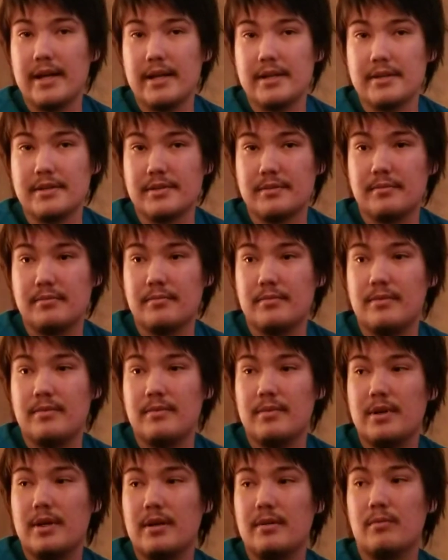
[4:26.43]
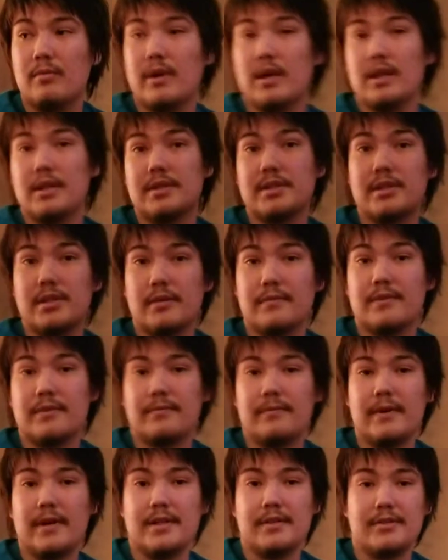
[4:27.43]
as well as self
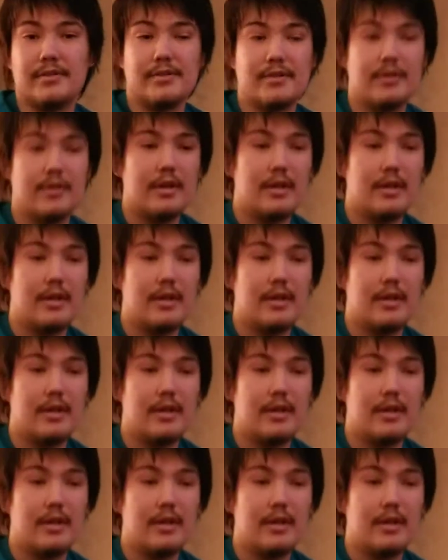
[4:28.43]
defense.